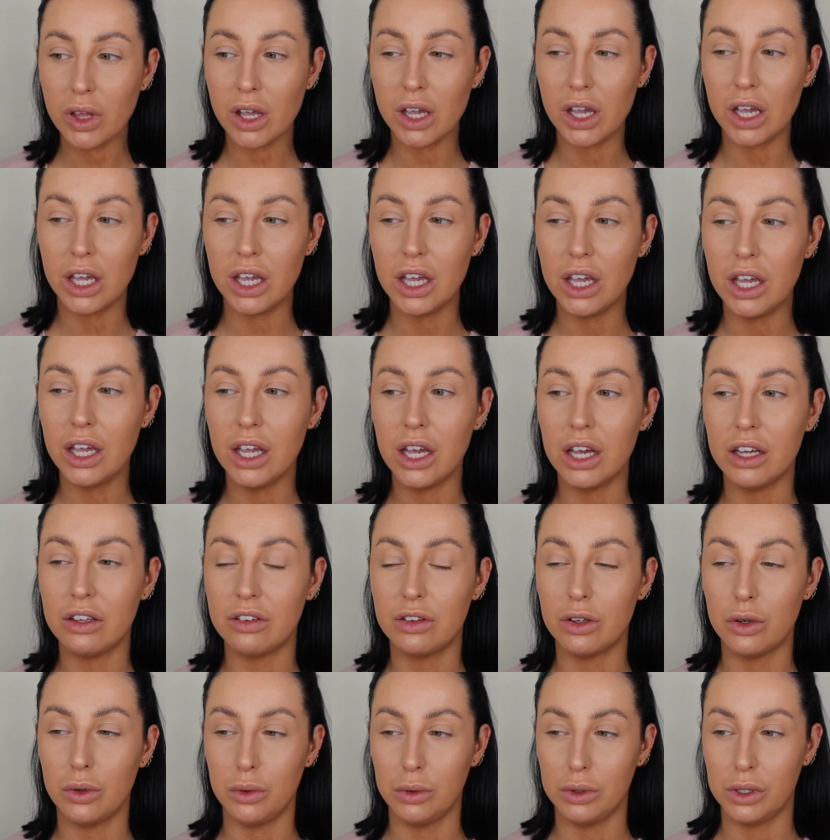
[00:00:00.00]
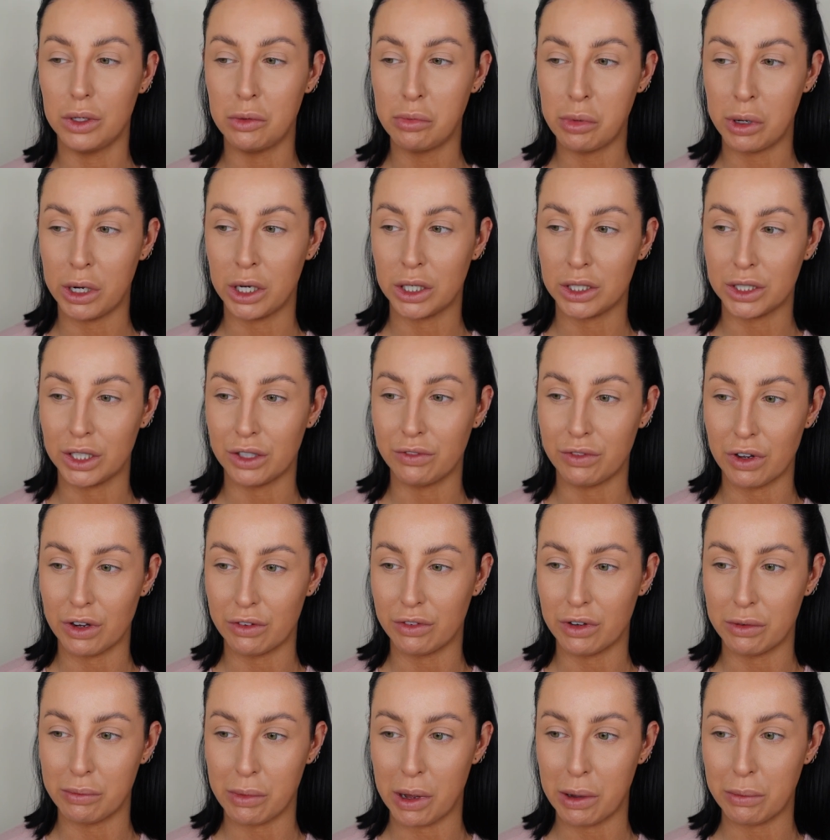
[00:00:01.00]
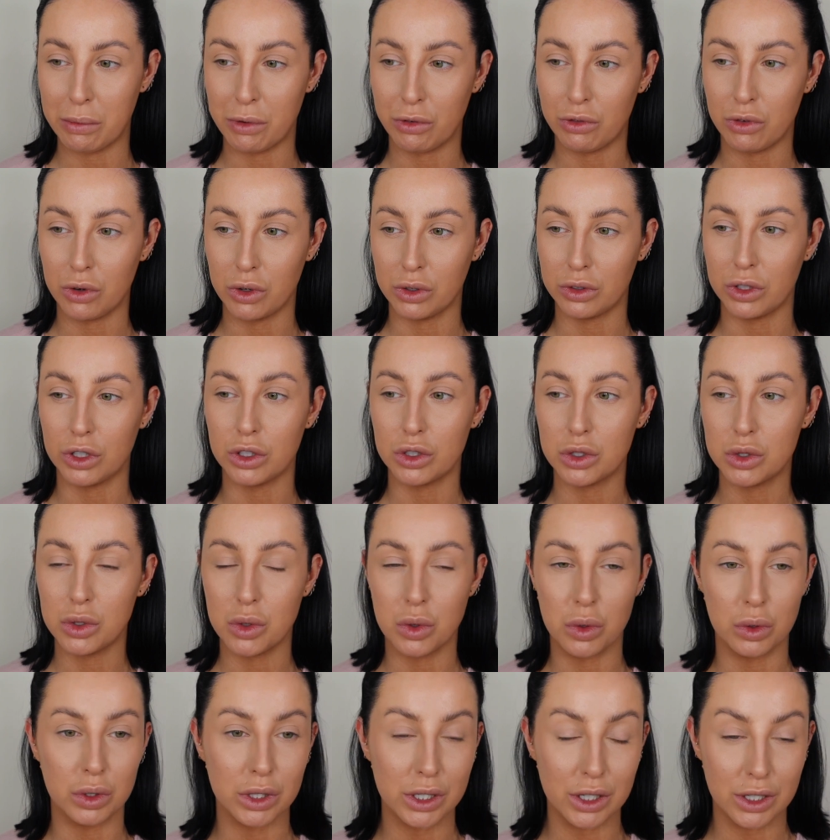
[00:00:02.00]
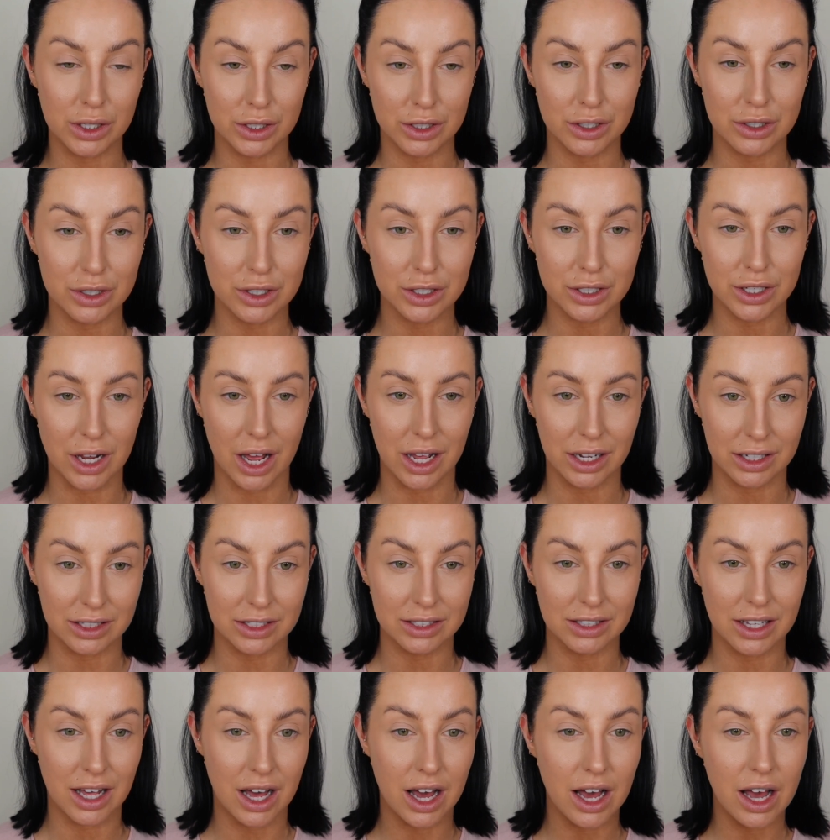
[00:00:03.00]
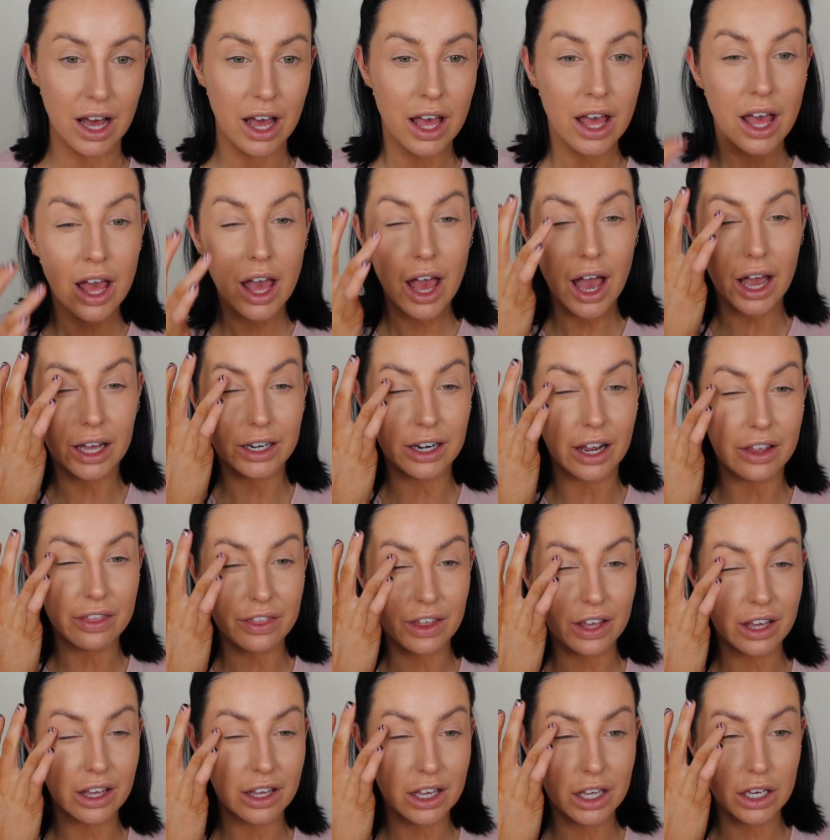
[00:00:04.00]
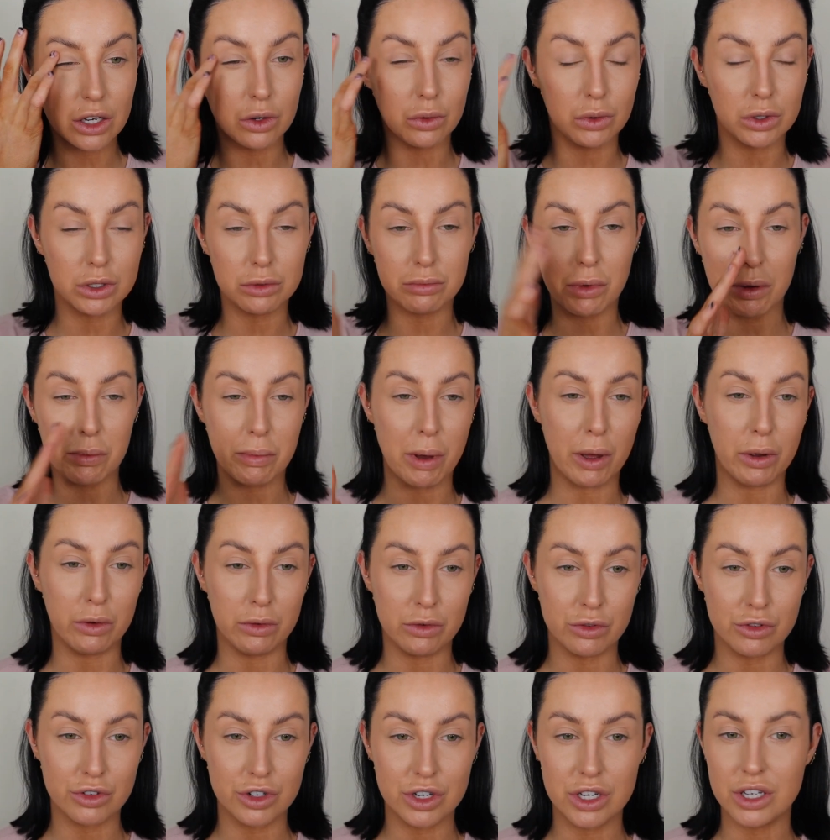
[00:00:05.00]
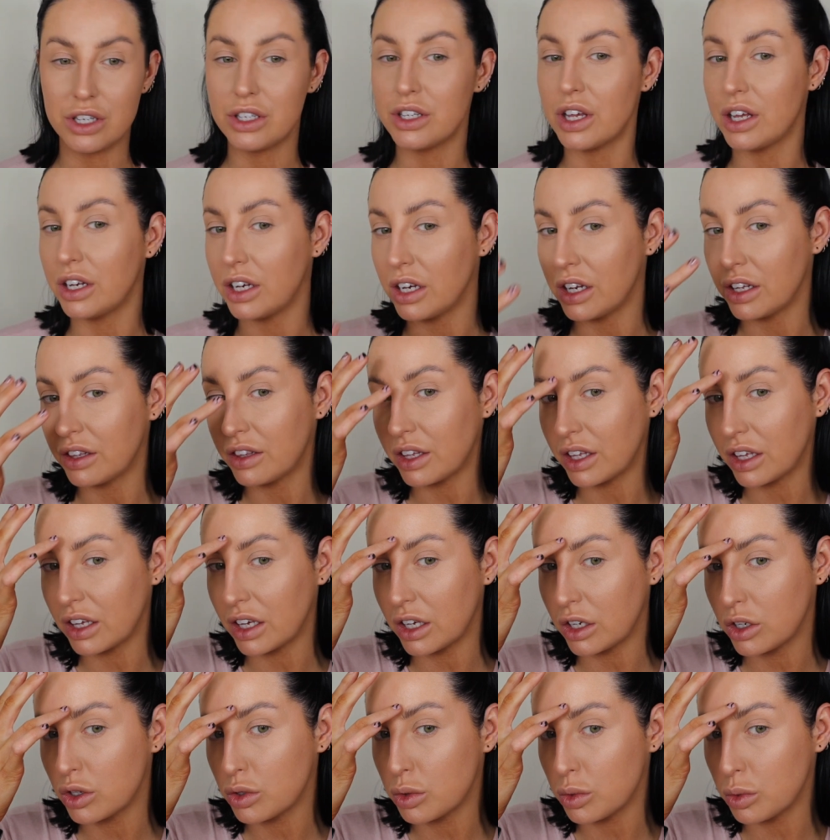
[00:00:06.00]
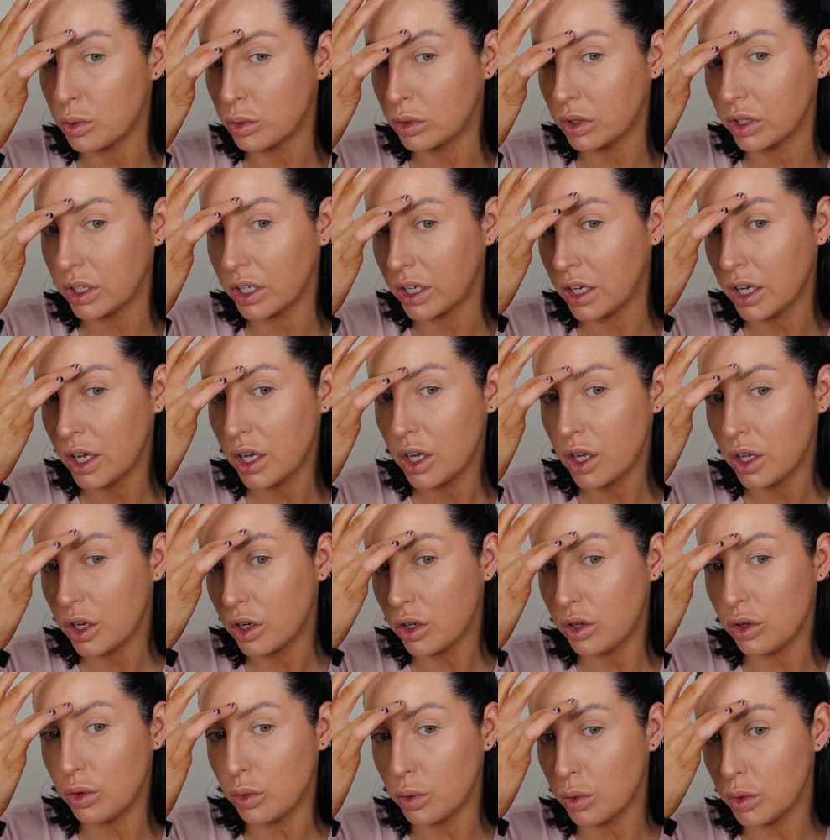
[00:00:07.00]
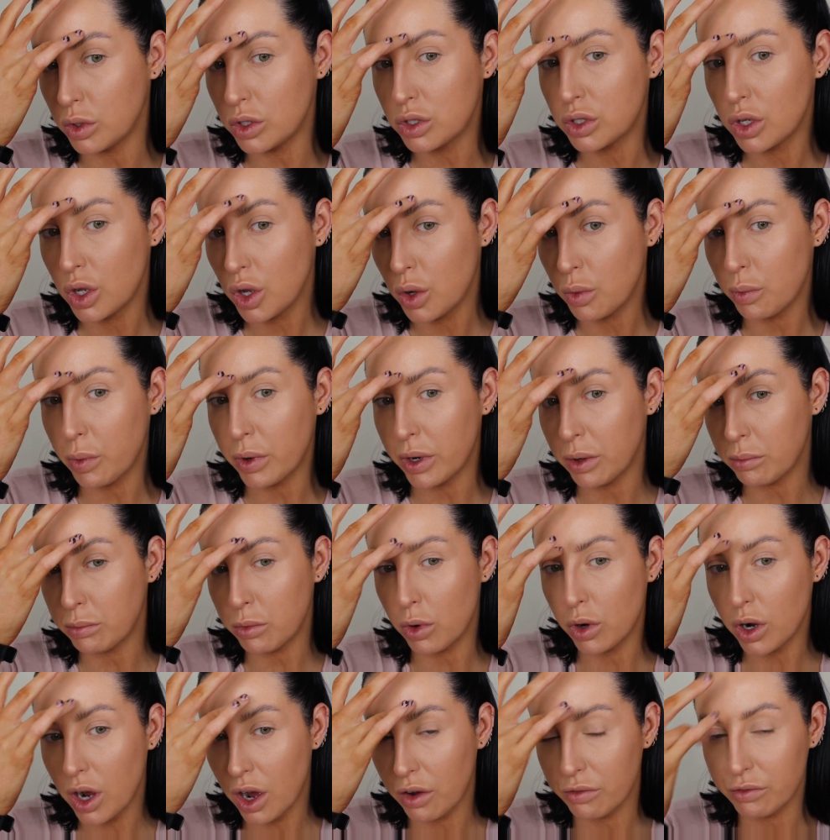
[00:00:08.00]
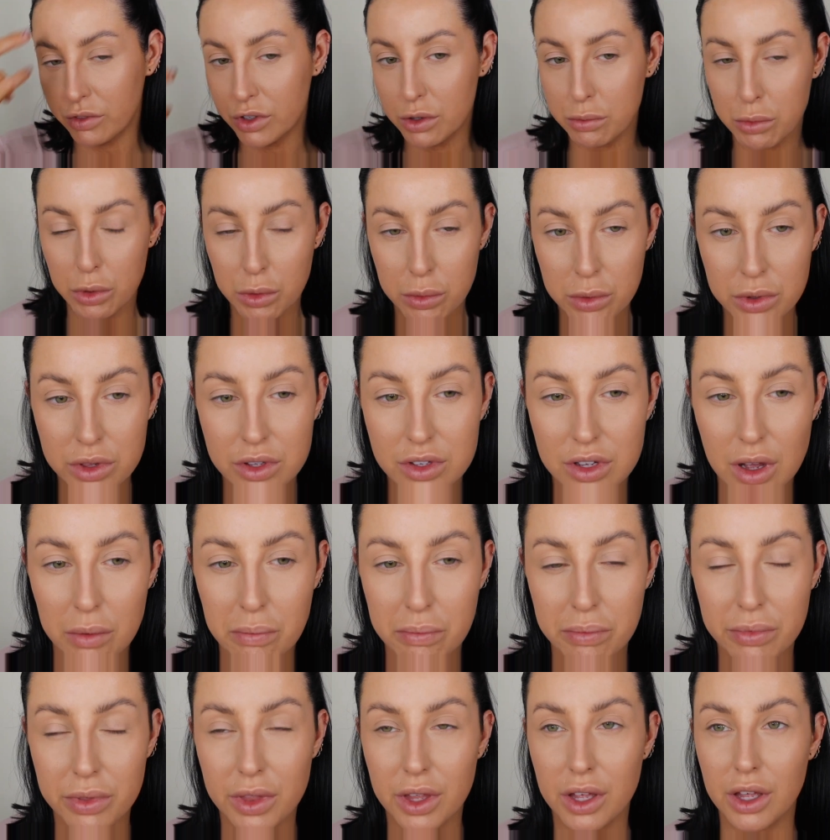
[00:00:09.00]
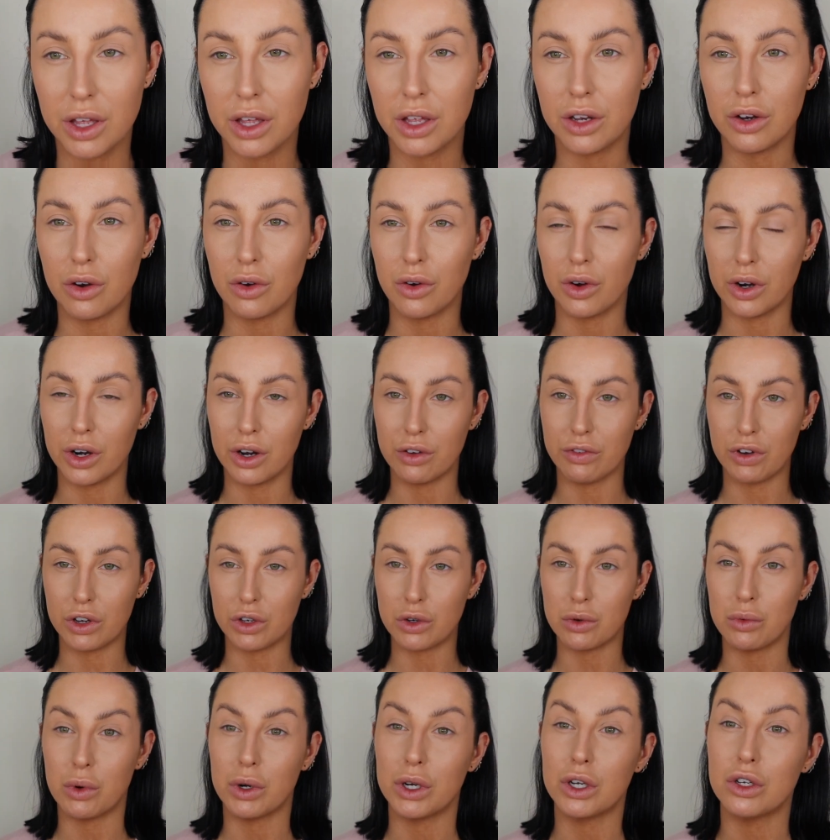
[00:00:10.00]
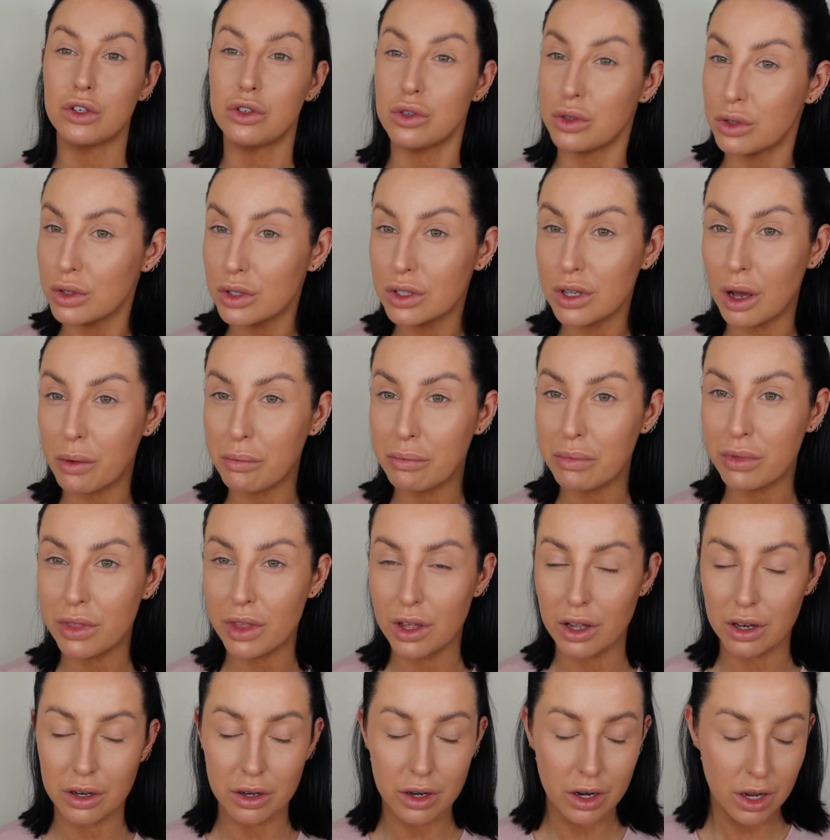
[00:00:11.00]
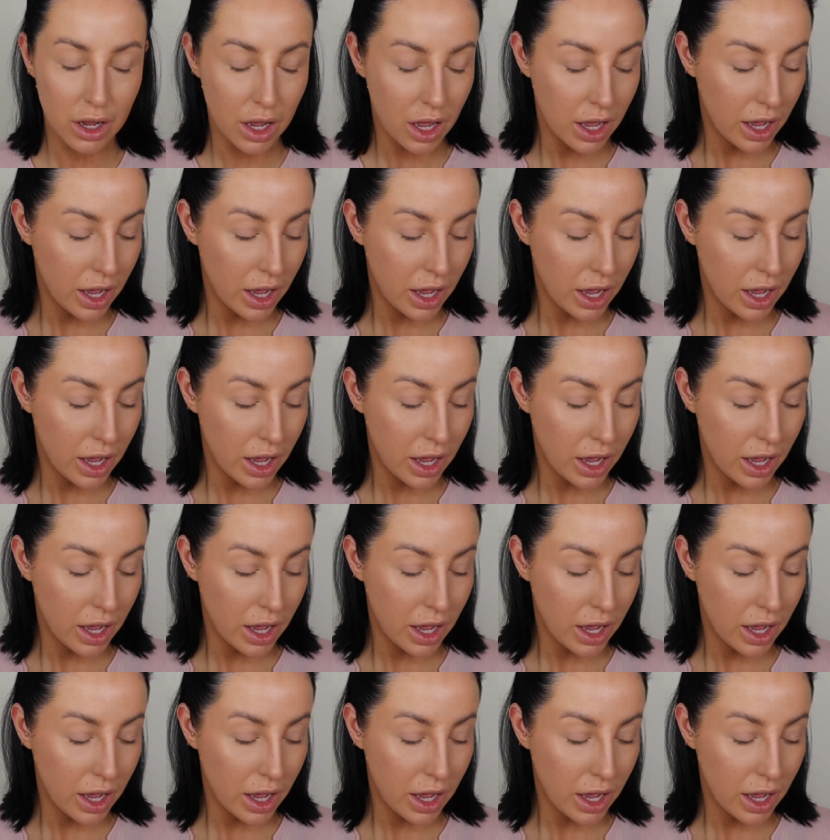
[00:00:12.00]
he is the only person I've ever met before that totally understands that. And I think he knows my boundaries, and I think he totally knows when I'm not comfortable with something or if I don't want to do something.